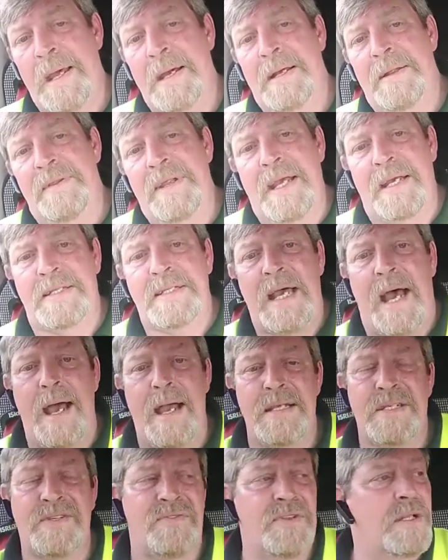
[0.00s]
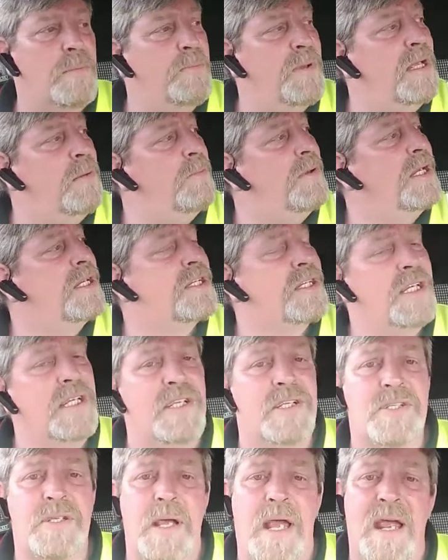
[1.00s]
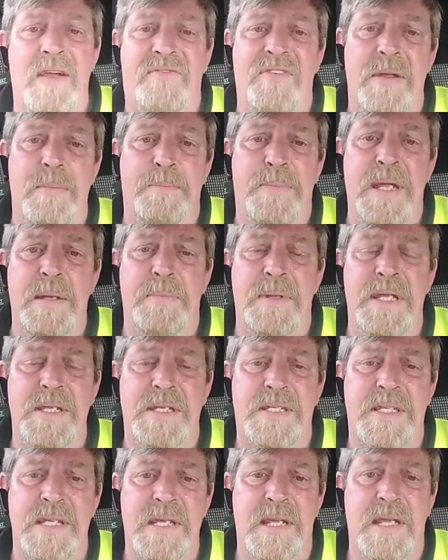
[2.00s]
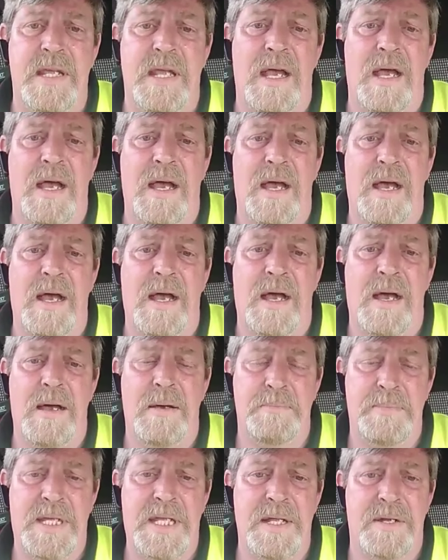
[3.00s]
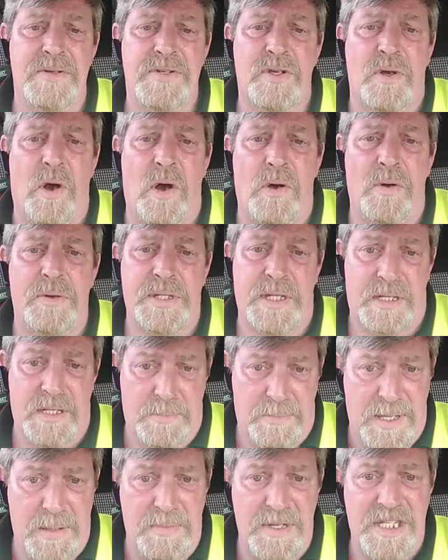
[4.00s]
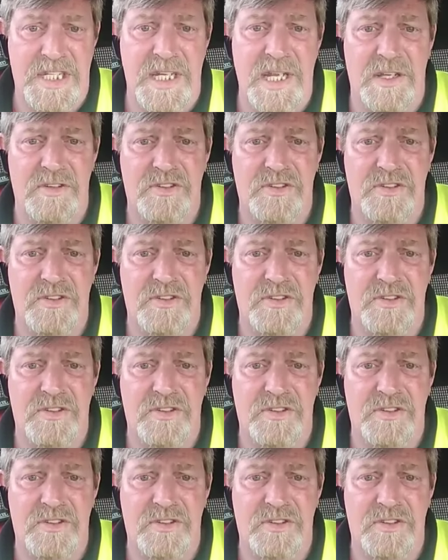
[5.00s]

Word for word: The attacks for the BBC, uh, eh, for BBC um, here in Scotland and the BBC in